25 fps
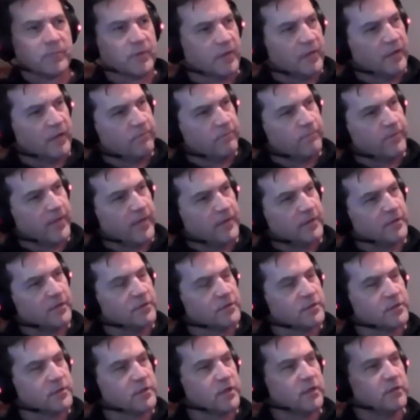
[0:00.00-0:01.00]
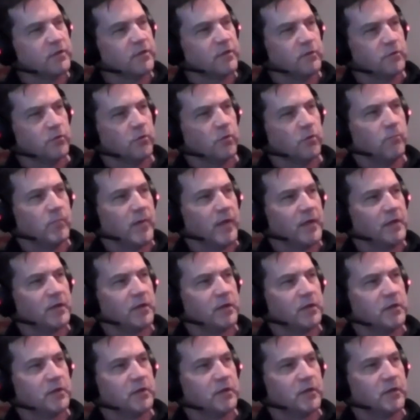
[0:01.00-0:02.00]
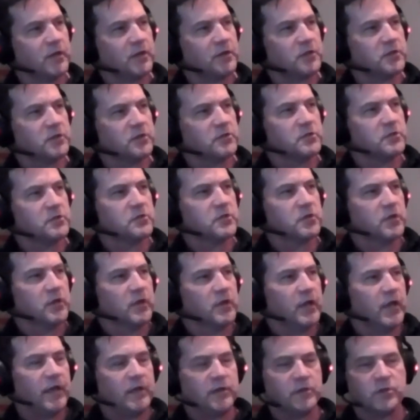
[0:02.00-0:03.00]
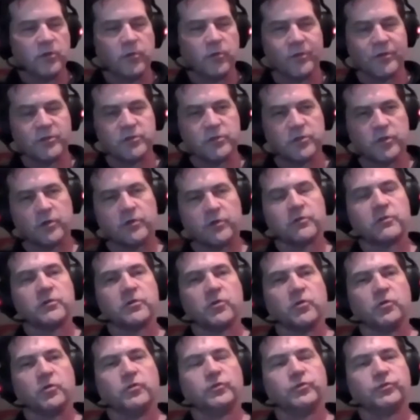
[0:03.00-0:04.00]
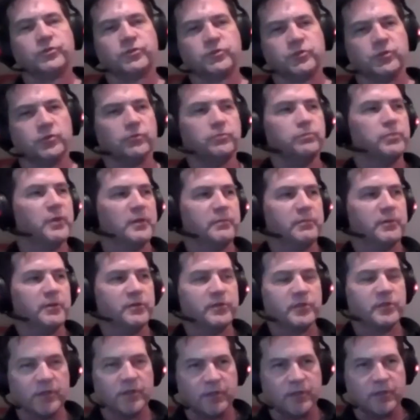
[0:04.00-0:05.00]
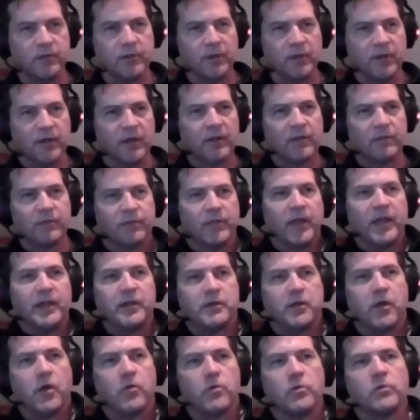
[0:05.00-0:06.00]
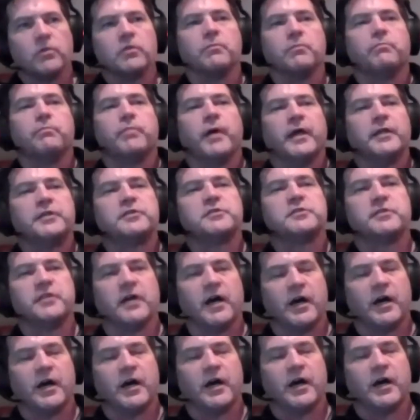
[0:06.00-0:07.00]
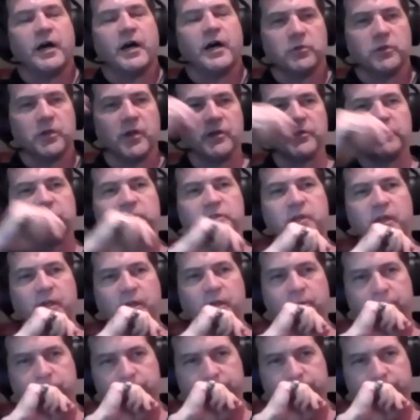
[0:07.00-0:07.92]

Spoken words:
if they can see that you're making connections and doing certain calls to BBC, they know the base data you're going to get.